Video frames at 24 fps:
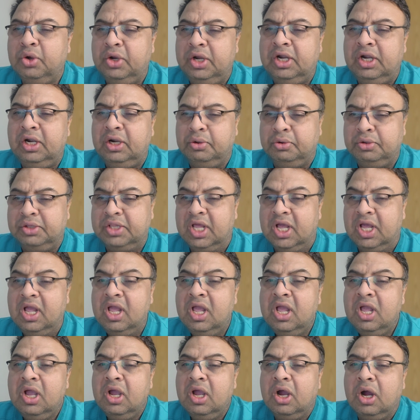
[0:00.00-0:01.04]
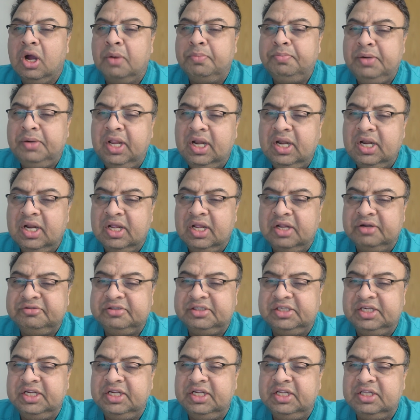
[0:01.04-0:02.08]
into the optic nerve
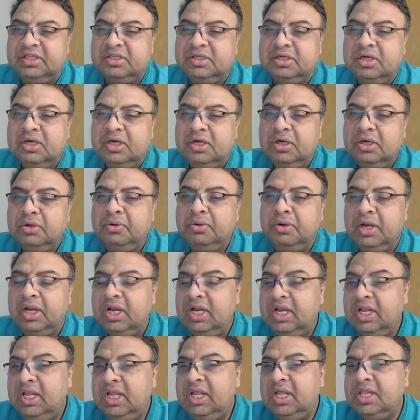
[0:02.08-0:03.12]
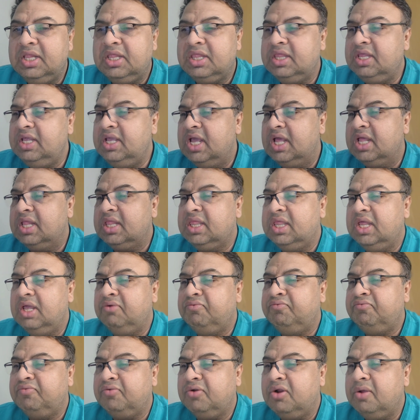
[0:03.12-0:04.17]
sheath to release
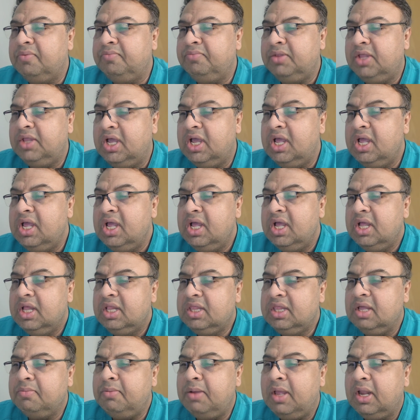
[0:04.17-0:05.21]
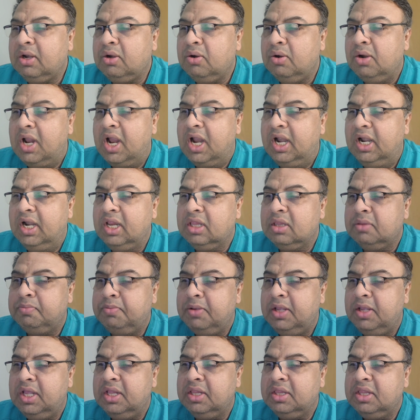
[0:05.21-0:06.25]
CSF from the subarachnoid
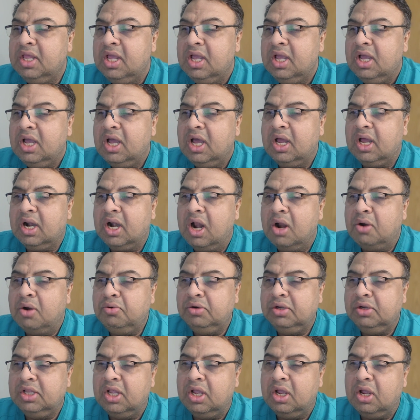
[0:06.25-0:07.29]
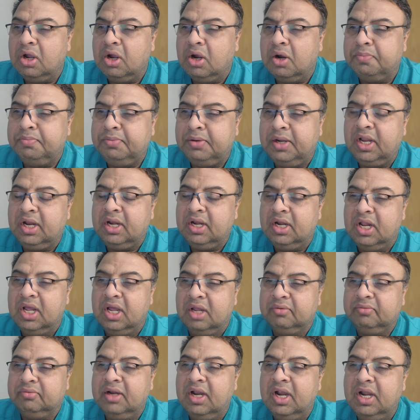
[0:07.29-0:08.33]
space around the optic
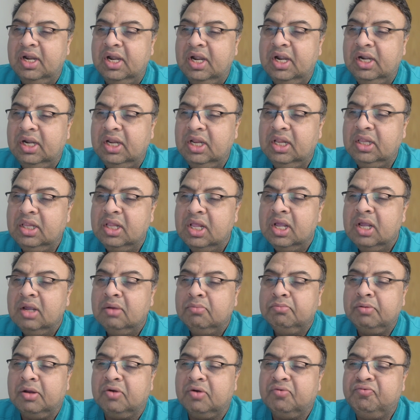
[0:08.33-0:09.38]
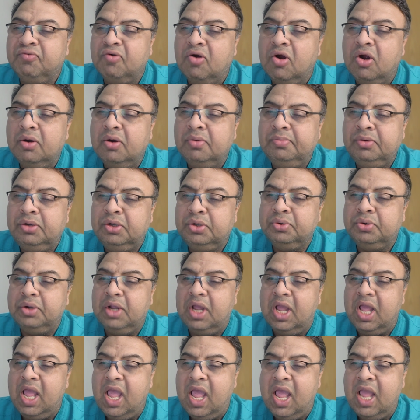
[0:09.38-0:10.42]
nerve, and it is performed to
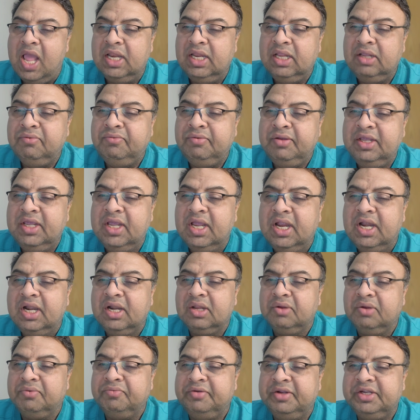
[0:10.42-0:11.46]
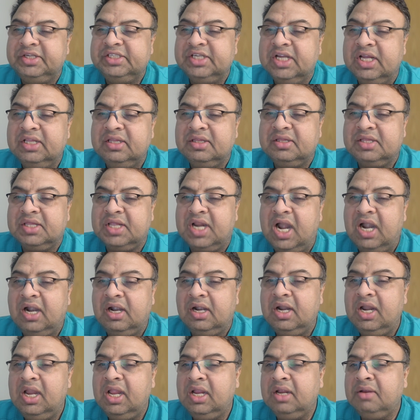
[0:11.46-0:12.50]
alleviate
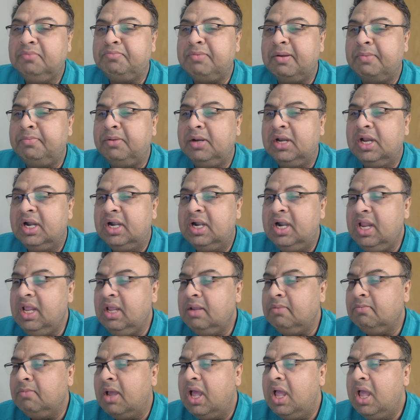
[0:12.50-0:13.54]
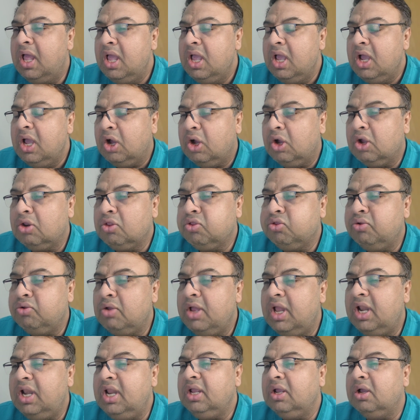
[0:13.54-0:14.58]
vision-threatening papillar edema or
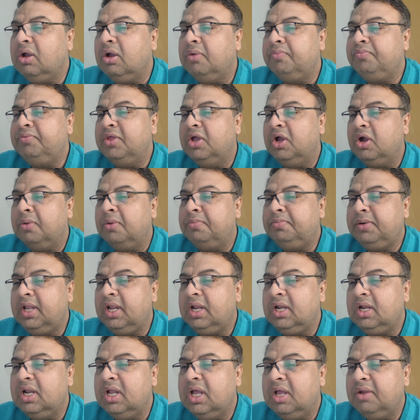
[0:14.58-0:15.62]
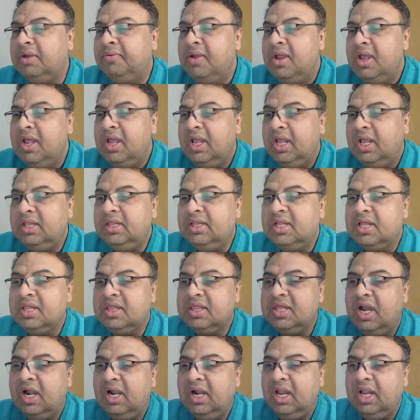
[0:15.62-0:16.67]
swelling of the optic nerve in the
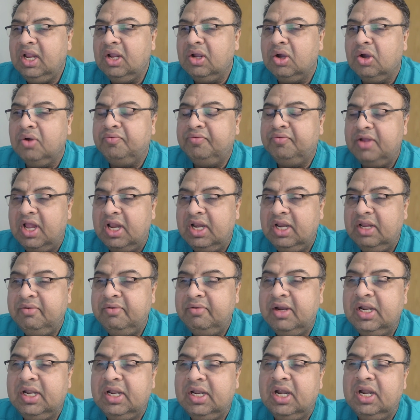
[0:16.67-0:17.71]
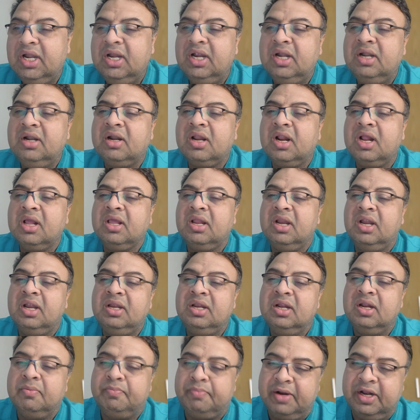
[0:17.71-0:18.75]
setting of elevated
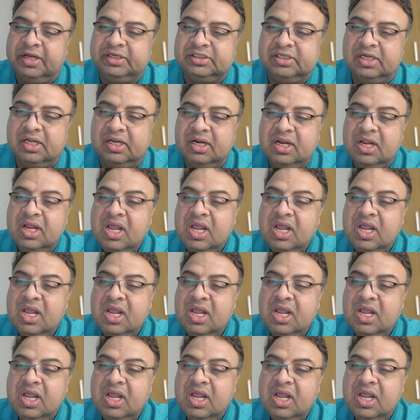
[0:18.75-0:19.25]
intracranial pressure.